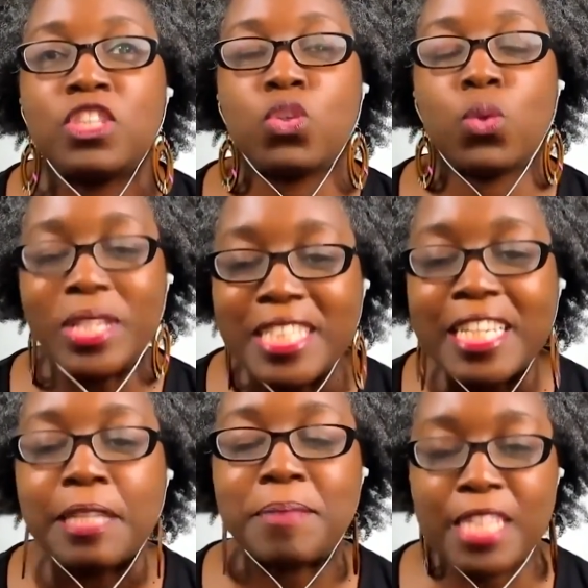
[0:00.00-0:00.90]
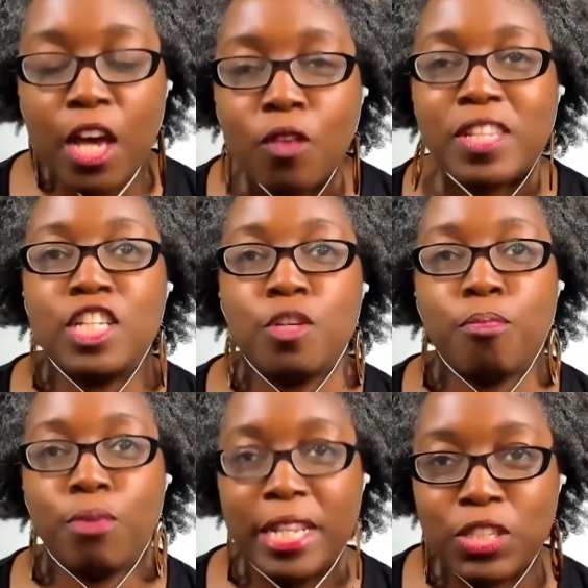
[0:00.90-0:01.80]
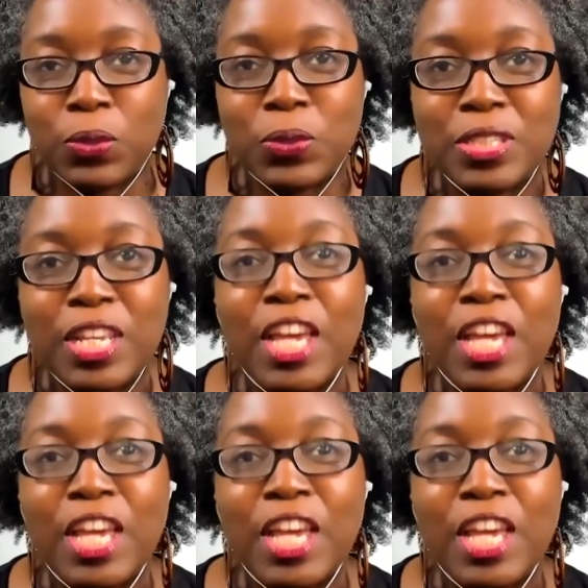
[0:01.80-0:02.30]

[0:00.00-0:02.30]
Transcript: twisting themselves into pretzels